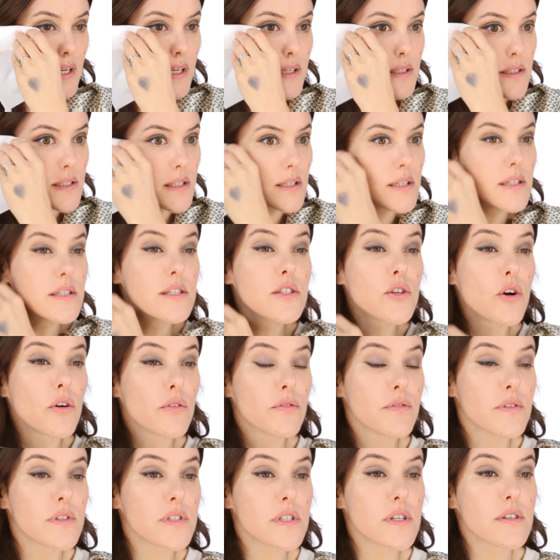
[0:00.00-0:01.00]
it until it
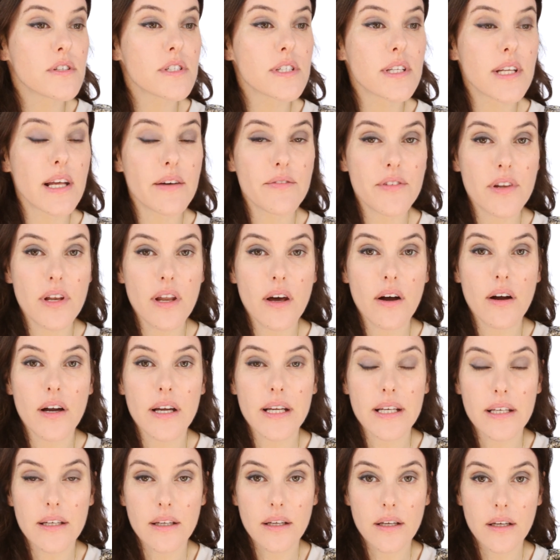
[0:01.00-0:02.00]
softens. You still have the
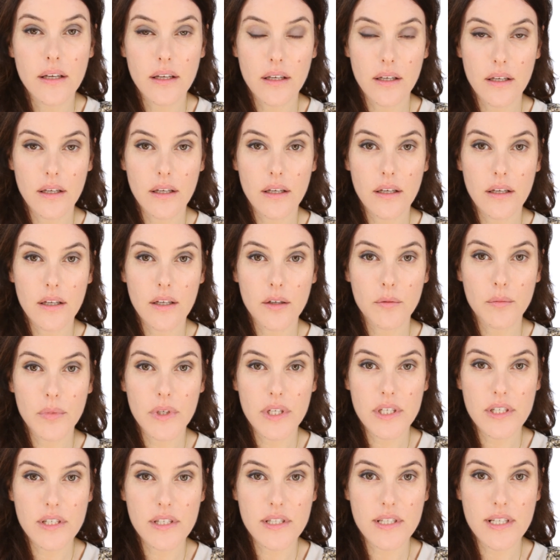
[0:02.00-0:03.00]
line, but
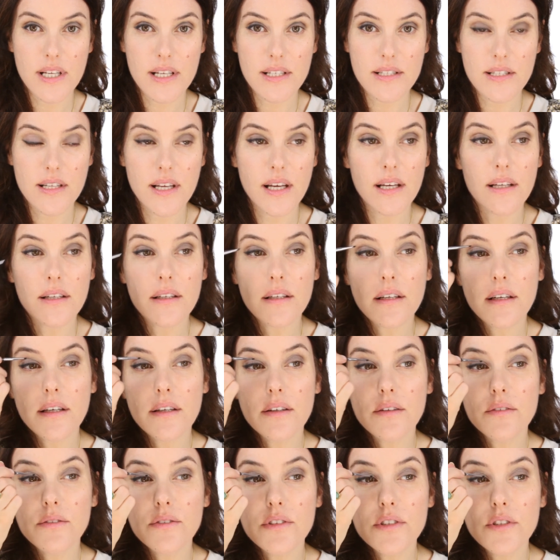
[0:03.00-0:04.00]
it just has that
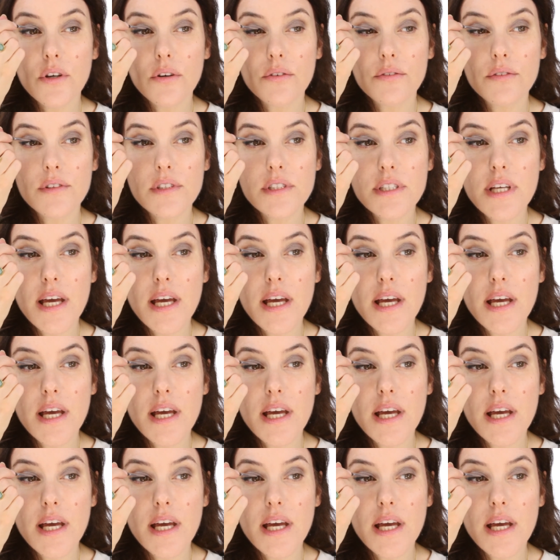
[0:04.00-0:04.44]
kind of softened